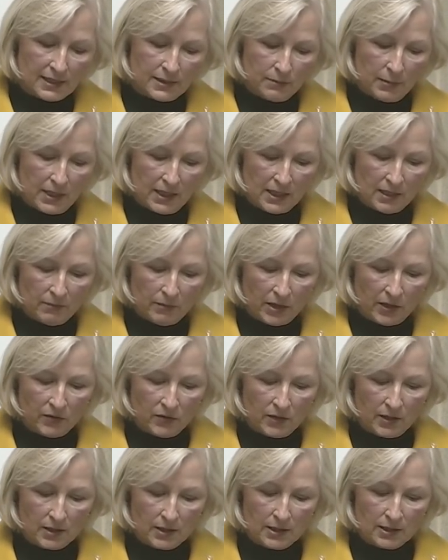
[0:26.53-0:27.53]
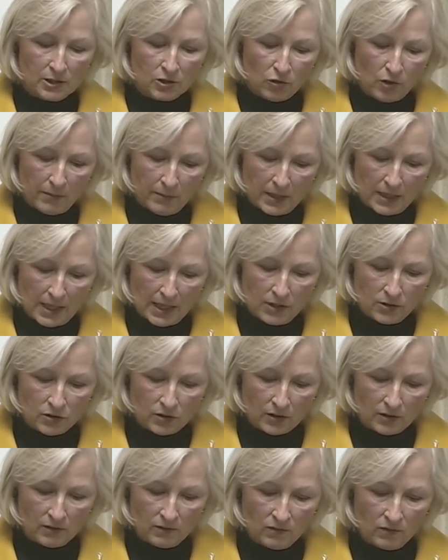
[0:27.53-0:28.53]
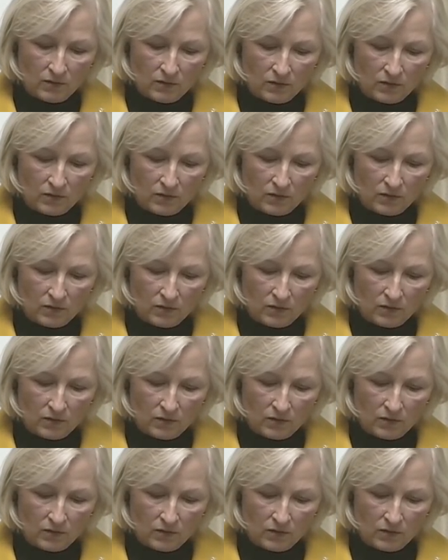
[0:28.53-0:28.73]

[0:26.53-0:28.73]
speak about the discrimination,